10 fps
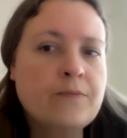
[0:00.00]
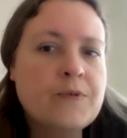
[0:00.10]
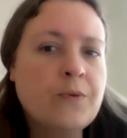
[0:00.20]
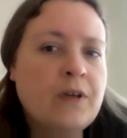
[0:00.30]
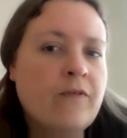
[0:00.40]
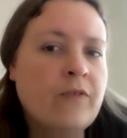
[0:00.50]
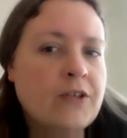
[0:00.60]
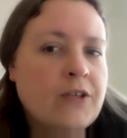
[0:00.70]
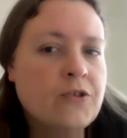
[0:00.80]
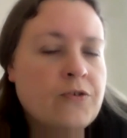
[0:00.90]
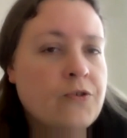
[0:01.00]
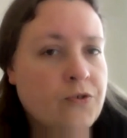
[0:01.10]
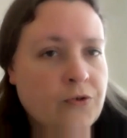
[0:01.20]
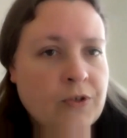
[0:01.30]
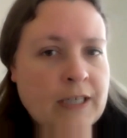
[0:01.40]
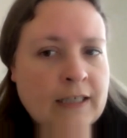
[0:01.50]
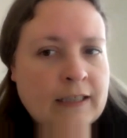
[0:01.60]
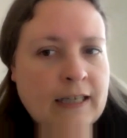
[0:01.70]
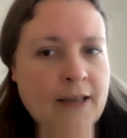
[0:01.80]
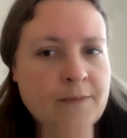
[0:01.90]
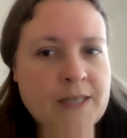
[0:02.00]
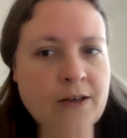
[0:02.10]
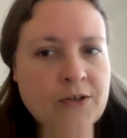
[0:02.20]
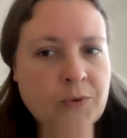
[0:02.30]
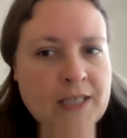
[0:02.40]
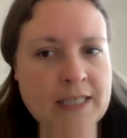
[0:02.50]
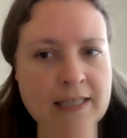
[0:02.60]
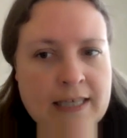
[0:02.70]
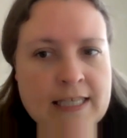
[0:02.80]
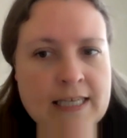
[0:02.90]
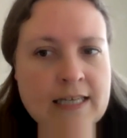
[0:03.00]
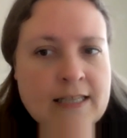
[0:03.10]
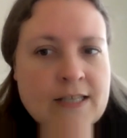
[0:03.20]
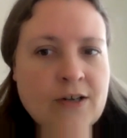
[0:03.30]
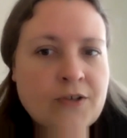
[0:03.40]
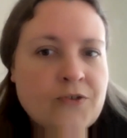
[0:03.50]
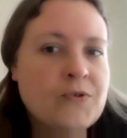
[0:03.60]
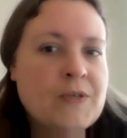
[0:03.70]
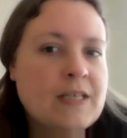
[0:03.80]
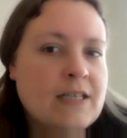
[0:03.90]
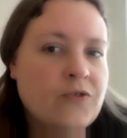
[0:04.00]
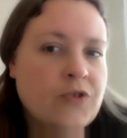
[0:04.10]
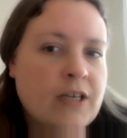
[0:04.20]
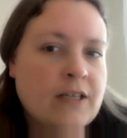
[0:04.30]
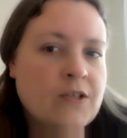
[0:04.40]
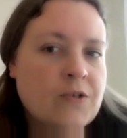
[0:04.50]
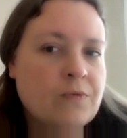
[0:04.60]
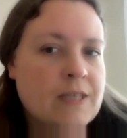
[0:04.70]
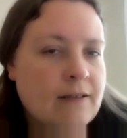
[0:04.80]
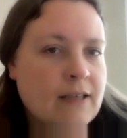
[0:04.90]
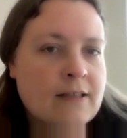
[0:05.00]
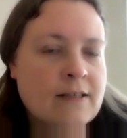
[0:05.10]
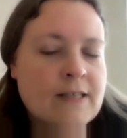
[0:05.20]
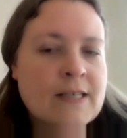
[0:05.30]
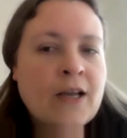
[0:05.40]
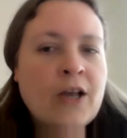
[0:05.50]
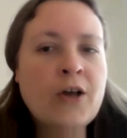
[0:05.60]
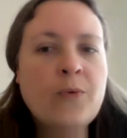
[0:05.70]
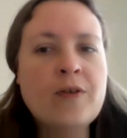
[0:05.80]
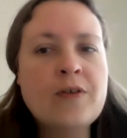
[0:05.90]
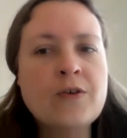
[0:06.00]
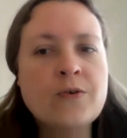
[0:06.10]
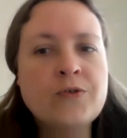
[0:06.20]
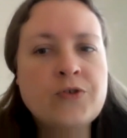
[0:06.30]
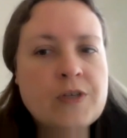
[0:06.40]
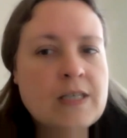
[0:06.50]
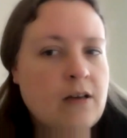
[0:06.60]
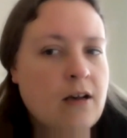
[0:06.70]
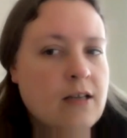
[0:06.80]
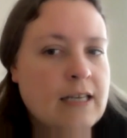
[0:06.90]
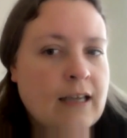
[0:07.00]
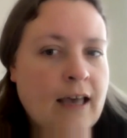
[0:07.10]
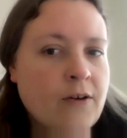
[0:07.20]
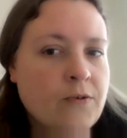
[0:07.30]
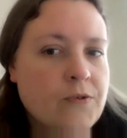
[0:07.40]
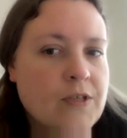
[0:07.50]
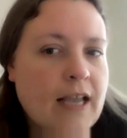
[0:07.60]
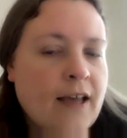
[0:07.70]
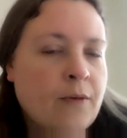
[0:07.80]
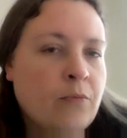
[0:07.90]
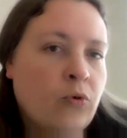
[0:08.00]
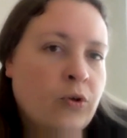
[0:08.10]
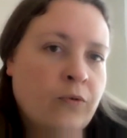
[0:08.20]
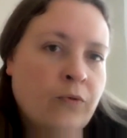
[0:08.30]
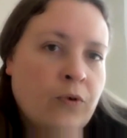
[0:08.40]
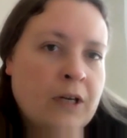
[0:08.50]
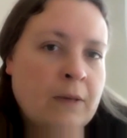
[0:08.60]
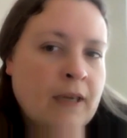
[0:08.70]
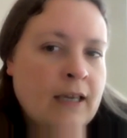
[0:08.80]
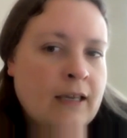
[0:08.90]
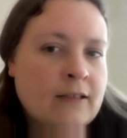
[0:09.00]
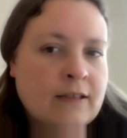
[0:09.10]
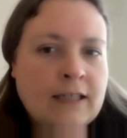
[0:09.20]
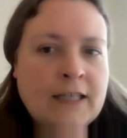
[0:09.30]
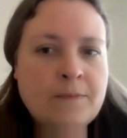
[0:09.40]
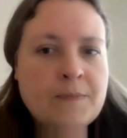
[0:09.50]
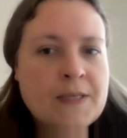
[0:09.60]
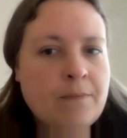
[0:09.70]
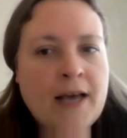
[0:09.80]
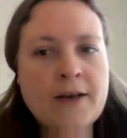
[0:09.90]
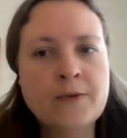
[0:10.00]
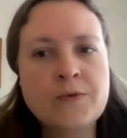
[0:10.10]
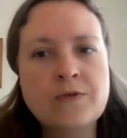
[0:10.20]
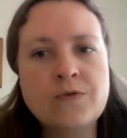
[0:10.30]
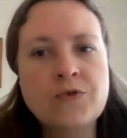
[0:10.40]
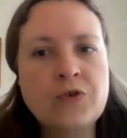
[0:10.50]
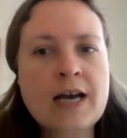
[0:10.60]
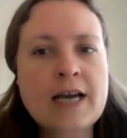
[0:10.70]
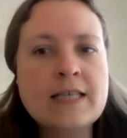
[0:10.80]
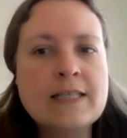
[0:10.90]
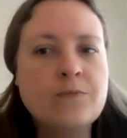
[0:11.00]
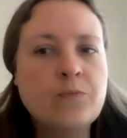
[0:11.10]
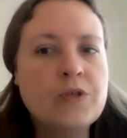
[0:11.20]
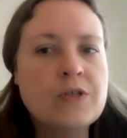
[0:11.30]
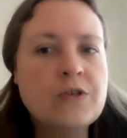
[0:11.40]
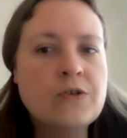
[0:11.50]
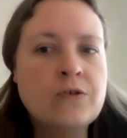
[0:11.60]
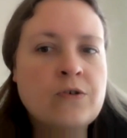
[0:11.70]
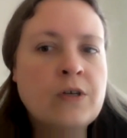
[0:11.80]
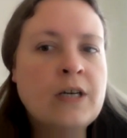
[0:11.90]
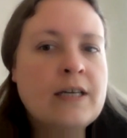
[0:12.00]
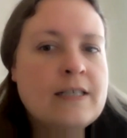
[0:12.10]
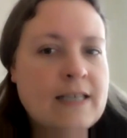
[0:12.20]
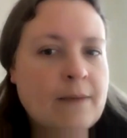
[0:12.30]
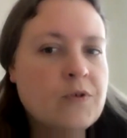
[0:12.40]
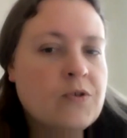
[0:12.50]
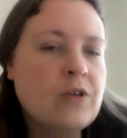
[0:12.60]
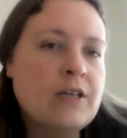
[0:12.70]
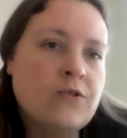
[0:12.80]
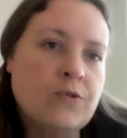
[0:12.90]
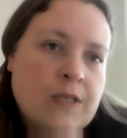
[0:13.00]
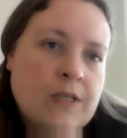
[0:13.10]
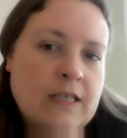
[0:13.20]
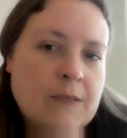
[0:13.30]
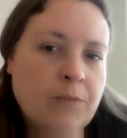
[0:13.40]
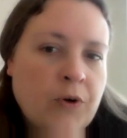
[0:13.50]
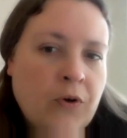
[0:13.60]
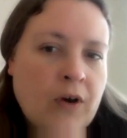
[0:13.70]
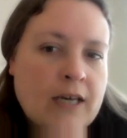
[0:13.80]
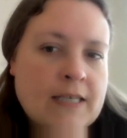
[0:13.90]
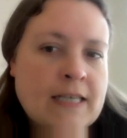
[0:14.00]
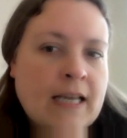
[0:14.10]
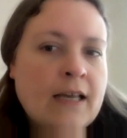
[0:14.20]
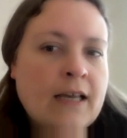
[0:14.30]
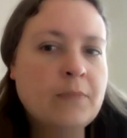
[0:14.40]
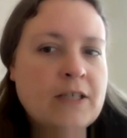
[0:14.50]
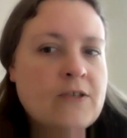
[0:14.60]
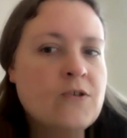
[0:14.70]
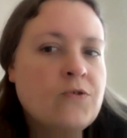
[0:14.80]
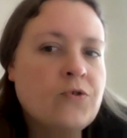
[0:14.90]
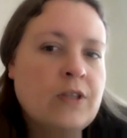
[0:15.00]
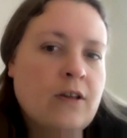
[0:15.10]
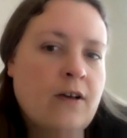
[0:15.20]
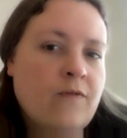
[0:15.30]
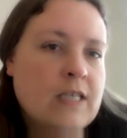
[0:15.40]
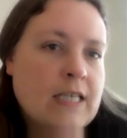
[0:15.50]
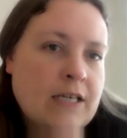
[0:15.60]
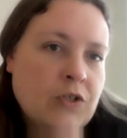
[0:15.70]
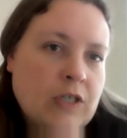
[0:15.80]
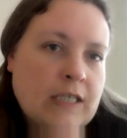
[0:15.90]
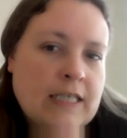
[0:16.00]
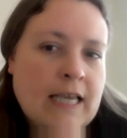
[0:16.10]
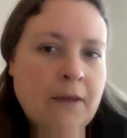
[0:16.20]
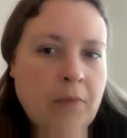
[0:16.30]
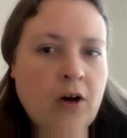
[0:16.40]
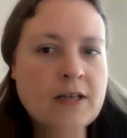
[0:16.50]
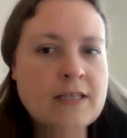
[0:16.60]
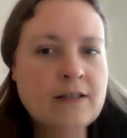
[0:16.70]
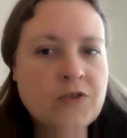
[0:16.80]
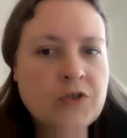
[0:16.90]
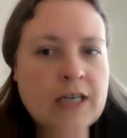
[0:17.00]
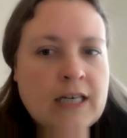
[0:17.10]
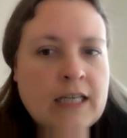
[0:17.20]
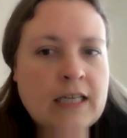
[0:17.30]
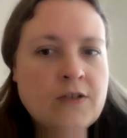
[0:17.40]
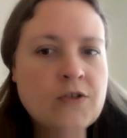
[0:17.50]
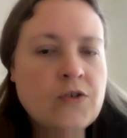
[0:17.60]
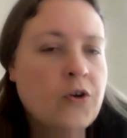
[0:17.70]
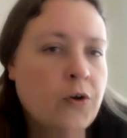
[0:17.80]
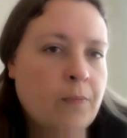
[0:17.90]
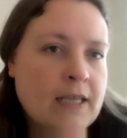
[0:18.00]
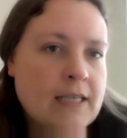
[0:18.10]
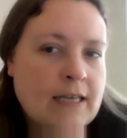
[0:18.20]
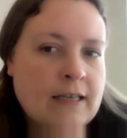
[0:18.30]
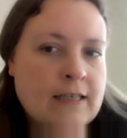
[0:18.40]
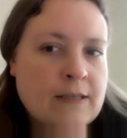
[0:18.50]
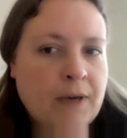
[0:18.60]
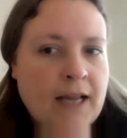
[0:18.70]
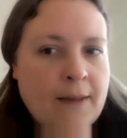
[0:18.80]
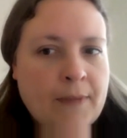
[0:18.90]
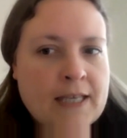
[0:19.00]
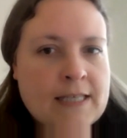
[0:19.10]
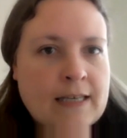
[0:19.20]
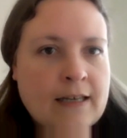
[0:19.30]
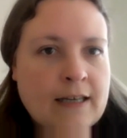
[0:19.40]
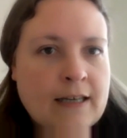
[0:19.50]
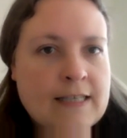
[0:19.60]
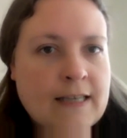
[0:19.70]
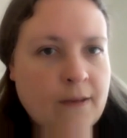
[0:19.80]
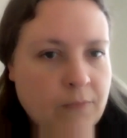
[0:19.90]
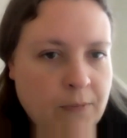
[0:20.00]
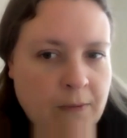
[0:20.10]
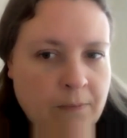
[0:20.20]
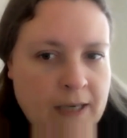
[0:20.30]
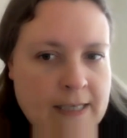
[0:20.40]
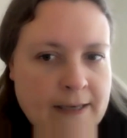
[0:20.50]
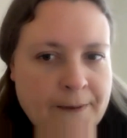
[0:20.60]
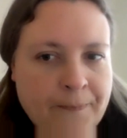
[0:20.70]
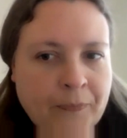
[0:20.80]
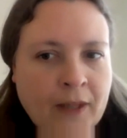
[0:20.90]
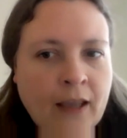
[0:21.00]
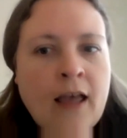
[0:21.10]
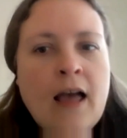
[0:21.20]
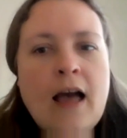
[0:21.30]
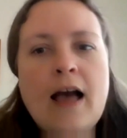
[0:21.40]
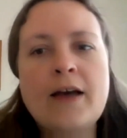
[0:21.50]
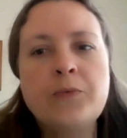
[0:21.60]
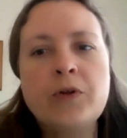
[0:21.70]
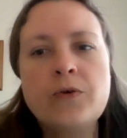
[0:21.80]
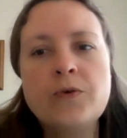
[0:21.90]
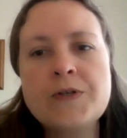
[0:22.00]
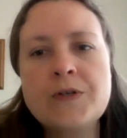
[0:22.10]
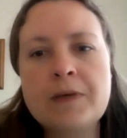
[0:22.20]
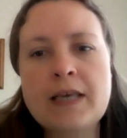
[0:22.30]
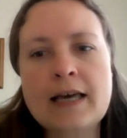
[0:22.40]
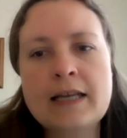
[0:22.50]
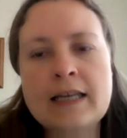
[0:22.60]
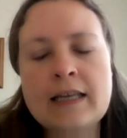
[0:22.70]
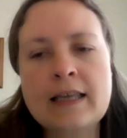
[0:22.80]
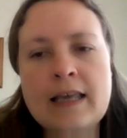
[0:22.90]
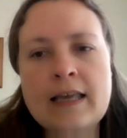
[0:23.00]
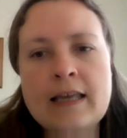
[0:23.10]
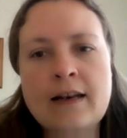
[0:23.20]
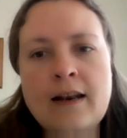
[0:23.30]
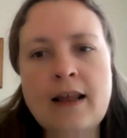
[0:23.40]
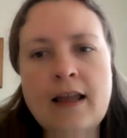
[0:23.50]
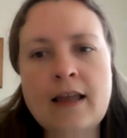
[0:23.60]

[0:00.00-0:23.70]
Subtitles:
So we invite you to join MCR 2030 and start your city's journey to resilience, whether you're just starting out or you've already made leaps and bounds and strides and want to demonstrate your city's progress. Please do join the conversation, take part in the journey to know better, to plan better, and to implement better. And we'll also be adding in